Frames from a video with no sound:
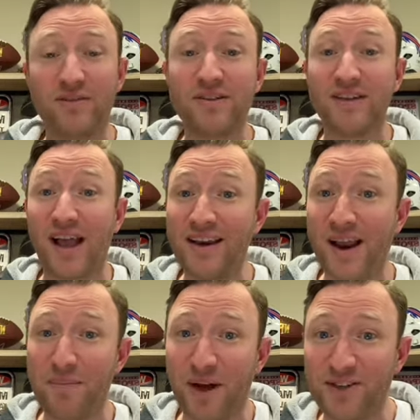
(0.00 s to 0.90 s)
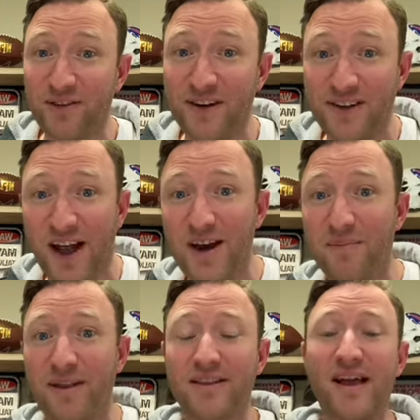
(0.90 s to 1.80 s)
It's $99 for an entire
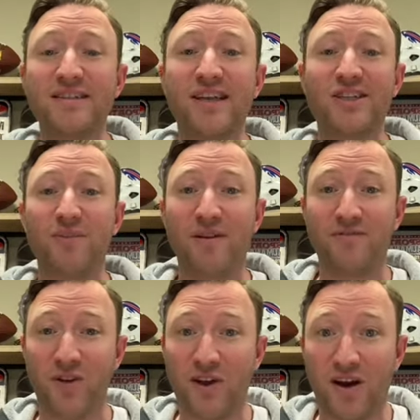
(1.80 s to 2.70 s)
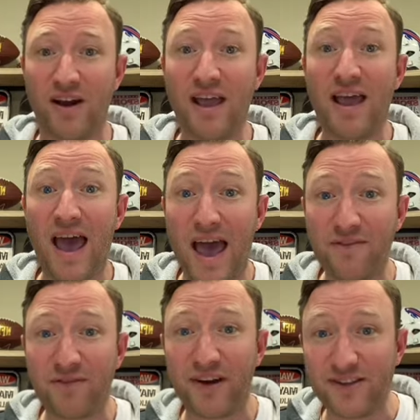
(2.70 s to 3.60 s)
month, guys. Gets you my full card
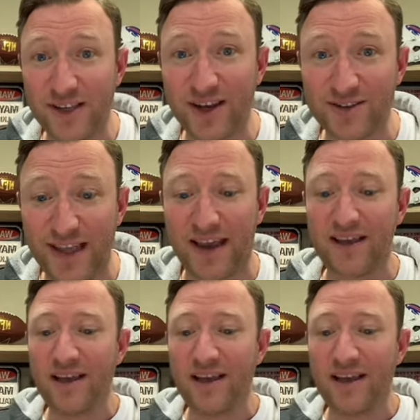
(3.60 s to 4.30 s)
every single day.